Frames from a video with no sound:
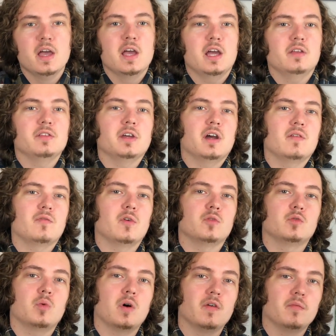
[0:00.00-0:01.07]
and the iPhone
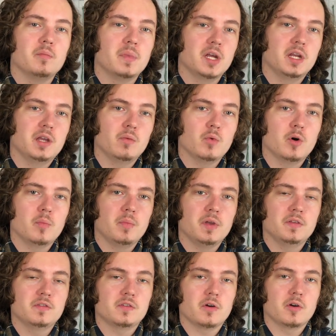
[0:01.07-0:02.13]
12 Mini will
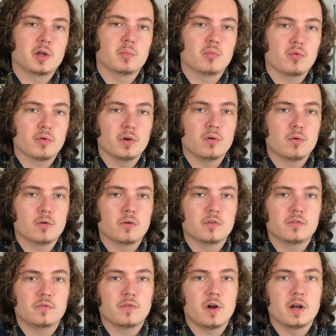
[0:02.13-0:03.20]
be starting
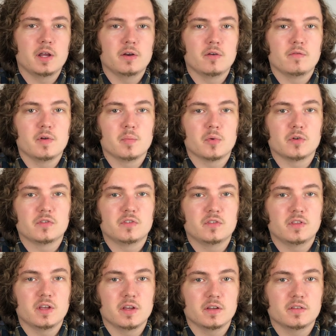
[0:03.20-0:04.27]
pre-orders Friday, November
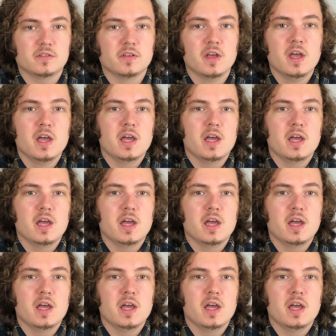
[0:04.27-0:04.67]
6th,